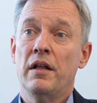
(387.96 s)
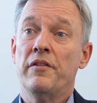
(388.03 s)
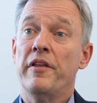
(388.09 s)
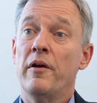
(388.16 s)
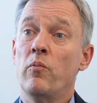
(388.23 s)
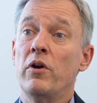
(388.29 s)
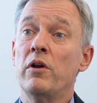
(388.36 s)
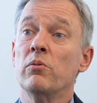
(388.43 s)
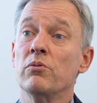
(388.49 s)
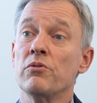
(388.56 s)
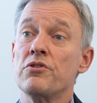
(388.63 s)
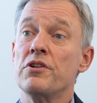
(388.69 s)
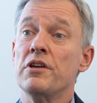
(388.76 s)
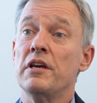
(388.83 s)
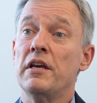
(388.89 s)
Then we
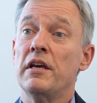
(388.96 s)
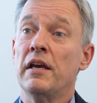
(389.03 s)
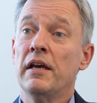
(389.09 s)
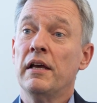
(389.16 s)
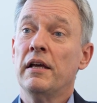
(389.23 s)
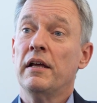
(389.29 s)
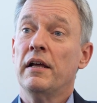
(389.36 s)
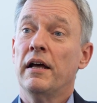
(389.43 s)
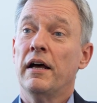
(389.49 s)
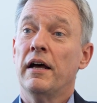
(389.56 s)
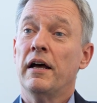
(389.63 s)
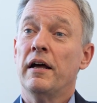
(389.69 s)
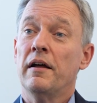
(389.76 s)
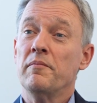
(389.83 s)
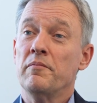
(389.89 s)
will see
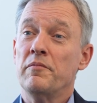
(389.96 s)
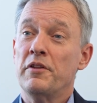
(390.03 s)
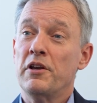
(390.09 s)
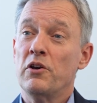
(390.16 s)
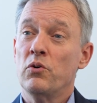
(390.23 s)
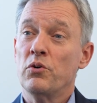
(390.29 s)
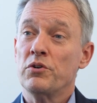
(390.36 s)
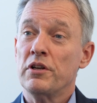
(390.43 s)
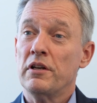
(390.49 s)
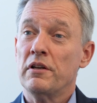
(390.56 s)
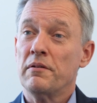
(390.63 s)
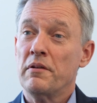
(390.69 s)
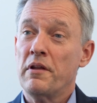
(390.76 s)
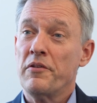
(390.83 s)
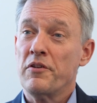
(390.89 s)
the order
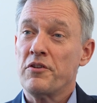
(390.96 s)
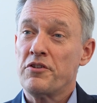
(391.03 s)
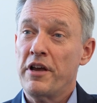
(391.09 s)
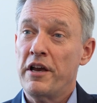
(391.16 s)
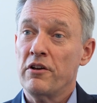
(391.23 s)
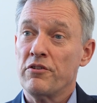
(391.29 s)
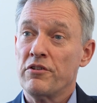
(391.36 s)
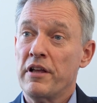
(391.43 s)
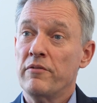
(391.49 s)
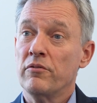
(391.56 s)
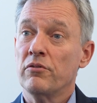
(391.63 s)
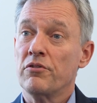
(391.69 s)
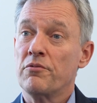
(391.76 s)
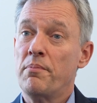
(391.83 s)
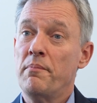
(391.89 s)
and the sales
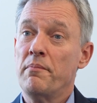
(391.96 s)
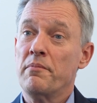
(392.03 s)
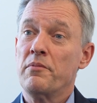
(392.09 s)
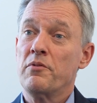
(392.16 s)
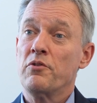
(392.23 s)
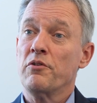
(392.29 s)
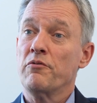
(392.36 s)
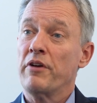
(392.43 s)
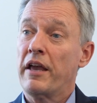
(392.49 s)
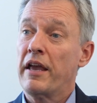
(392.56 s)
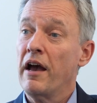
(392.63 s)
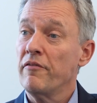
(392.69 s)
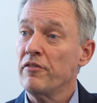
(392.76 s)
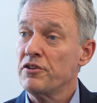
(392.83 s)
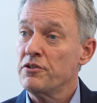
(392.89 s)
levels sort of
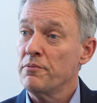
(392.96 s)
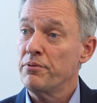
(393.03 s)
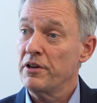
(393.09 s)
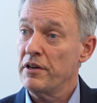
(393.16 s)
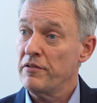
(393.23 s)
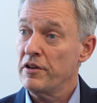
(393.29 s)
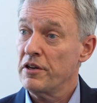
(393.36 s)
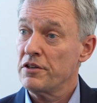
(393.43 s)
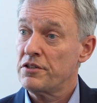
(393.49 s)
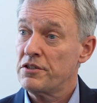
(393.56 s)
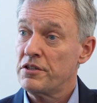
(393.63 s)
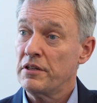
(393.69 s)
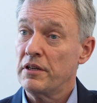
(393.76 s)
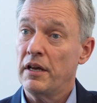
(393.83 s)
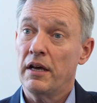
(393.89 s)
recover to
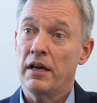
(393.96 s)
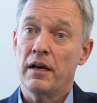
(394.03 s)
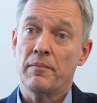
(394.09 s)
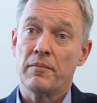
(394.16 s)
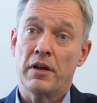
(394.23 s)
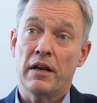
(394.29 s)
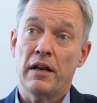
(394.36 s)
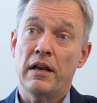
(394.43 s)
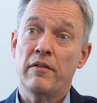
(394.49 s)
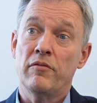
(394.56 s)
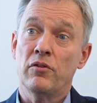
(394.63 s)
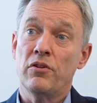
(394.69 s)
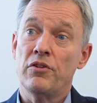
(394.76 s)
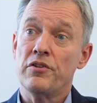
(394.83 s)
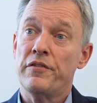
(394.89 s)
previous kind of
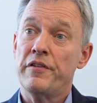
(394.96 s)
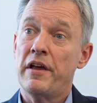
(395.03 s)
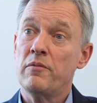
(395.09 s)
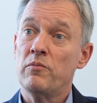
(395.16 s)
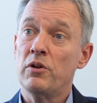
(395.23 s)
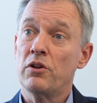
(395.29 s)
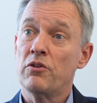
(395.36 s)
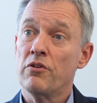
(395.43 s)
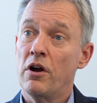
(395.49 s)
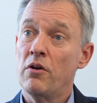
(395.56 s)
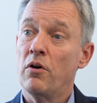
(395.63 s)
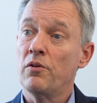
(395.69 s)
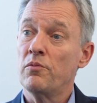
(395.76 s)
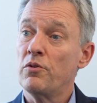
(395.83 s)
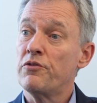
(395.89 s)
levels, and then we'll
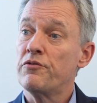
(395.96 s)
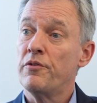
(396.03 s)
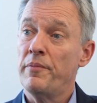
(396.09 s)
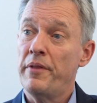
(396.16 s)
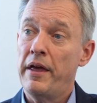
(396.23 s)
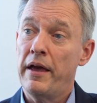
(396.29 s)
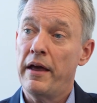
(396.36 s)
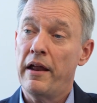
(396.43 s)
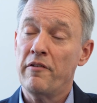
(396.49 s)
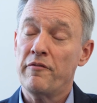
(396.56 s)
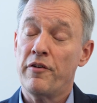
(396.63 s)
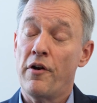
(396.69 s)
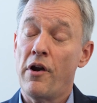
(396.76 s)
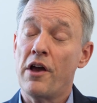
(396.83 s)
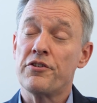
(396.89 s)
grow onwards from there.
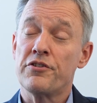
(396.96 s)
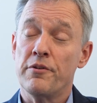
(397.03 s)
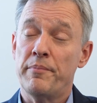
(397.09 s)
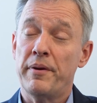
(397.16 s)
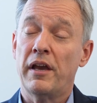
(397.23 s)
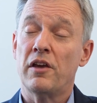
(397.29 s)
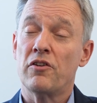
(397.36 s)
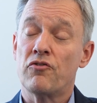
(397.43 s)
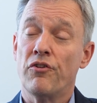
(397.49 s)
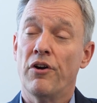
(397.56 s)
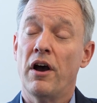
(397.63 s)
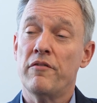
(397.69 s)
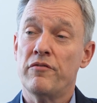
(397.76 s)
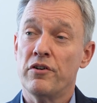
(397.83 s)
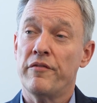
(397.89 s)
And for us, the biggest
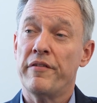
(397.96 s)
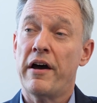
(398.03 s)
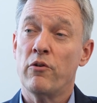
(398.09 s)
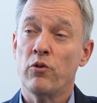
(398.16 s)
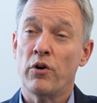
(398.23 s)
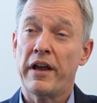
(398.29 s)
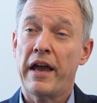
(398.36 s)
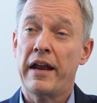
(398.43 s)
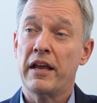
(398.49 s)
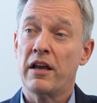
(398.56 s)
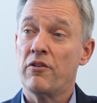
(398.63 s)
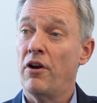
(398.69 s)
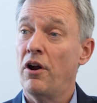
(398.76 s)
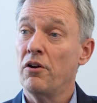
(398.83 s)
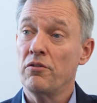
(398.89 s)
driver of our
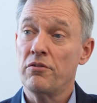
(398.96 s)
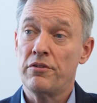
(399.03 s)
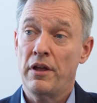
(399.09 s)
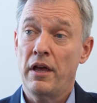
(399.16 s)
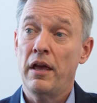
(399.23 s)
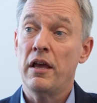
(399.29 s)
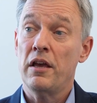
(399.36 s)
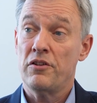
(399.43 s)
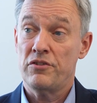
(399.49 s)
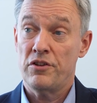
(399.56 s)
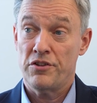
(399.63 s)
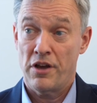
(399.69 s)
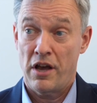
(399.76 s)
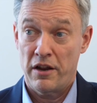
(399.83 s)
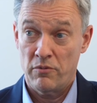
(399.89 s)
organic growth is
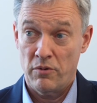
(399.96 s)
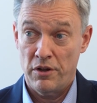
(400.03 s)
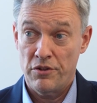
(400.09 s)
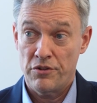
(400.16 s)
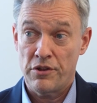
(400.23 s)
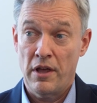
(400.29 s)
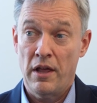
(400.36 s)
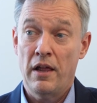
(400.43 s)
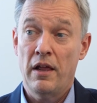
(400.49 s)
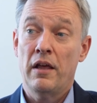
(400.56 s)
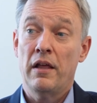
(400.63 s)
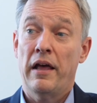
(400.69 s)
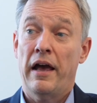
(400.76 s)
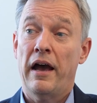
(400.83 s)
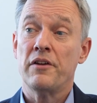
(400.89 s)
design wins.
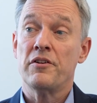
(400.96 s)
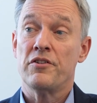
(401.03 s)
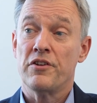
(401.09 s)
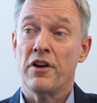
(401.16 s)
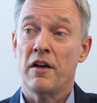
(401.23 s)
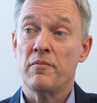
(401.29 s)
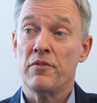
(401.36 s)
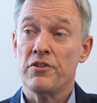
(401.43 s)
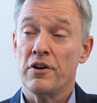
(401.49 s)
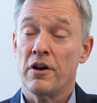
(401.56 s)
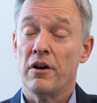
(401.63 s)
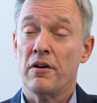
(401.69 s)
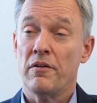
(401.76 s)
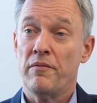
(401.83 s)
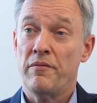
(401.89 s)
Our design wins
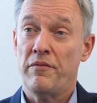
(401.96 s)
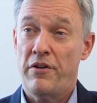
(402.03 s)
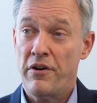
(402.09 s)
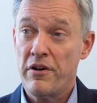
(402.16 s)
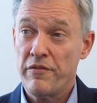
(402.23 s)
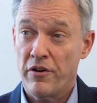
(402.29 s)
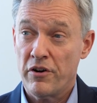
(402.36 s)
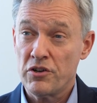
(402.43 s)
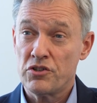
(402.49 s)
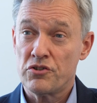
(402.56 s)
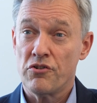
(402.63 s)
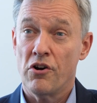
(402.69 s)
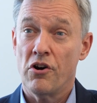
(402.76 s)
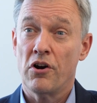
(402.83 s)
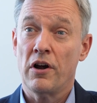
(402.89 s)
are very, very
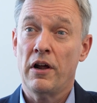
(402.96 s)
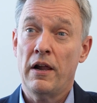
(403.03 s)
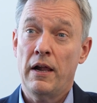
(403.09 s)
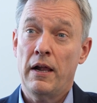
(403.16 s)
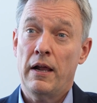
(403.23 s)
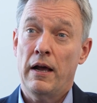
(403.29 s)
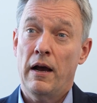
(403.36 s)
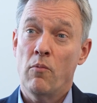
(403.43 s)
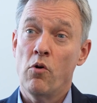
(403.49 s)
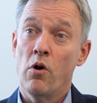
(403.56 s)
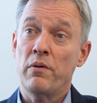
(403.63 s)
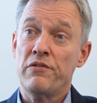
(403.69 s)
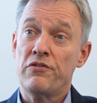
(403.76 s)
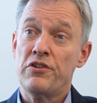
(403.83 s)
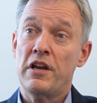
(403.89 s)
strong. And
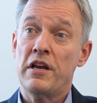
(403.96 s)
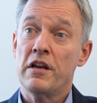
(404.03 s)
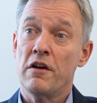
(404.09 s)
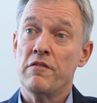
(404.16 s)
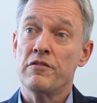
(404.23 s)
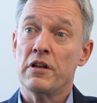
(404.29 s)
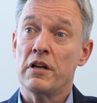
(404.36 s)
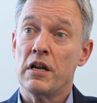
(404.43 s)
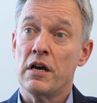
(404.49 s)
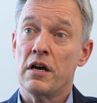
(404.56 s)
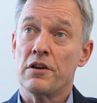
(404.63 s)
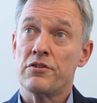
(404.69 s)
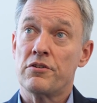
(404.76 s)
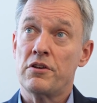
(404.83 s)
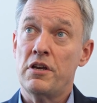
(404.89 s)
what we've seen over the
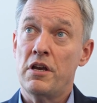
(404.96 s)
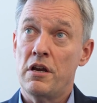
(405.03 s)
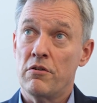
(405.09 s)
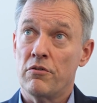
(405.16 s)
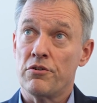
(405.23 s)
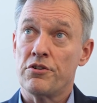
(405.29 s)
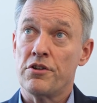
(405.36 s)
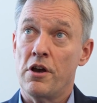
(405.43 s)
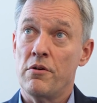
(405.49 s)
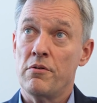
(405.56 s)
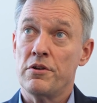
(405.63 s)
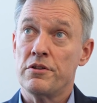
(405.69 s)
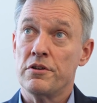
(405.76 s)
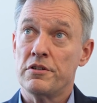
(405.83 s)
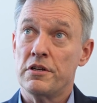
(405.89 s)
last year or so
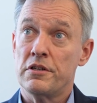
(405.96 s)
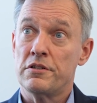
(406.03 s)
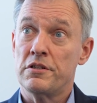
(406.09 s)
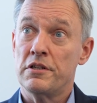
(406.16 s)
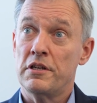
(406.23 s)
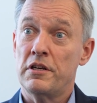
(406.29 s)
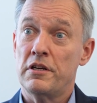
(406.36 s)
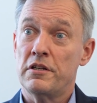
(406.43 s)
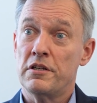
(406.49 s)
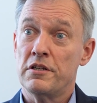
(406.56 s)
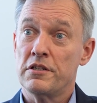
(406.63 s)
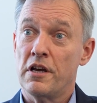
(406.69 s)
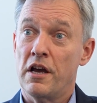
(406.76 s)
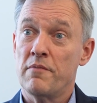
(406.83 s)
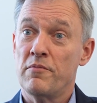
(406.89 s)
is that as the
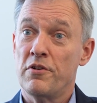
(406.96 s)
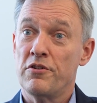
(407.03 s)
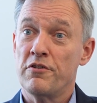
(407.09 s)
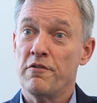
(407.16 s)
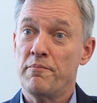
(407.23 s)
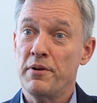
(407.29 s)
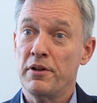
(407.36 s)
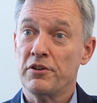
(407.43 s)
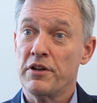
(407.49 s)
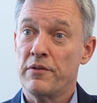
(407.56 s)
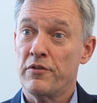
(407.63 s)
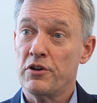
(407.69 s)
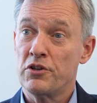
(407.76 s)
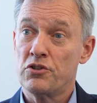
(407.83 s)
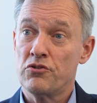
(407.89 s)
design wins have built
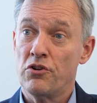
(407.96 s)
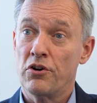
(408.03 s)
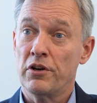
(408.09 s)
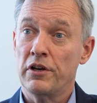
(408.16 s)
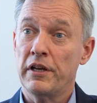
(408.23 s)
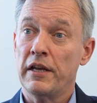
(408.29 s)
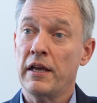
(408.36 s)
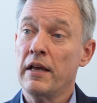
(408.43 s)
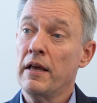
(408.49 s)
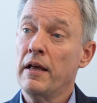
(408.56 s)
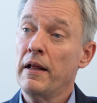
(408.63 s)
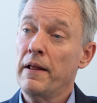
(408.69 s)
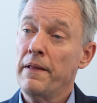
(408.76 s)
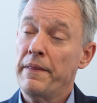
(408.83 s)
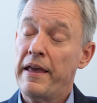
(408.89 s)
up very strongly,
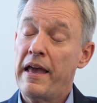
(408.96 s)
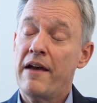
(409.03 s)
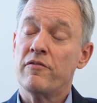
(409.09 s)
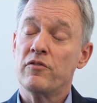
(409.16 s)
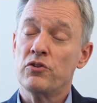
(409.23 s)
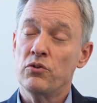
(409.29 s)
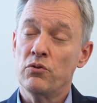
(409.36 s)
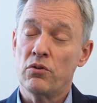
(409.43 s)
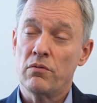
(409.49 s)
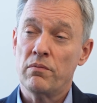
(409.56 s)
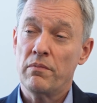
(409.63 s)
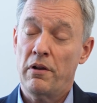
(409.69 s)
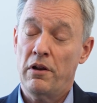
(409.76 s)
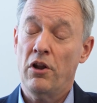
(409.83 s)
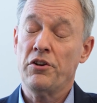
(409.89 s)
a
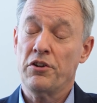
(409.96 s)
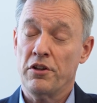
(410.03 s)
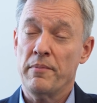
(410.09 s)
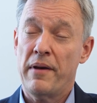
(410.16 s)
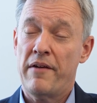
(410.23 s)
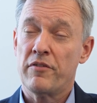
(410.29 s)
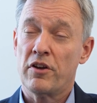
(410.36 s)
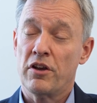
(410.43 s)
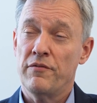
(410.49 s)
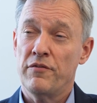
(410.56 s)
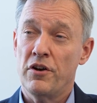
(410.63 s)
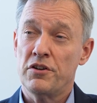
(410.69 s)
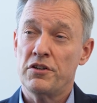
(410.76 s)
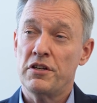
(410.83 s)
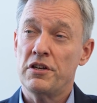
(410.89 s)
lot of them haven't
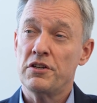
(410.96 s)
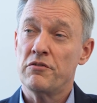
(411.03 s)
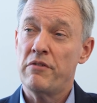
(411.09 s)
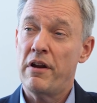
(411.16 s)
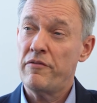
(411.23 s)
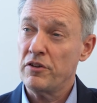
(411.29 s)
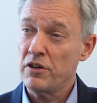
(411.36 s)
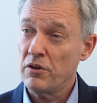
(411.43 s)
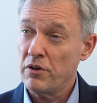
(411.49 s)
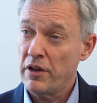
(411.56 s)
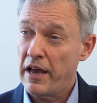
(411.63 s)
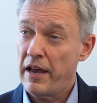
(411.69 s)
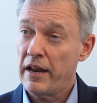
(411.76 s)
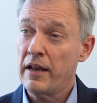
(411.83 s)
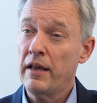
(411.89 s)
converted into revenue
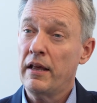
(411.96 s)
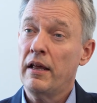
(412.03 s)
yet,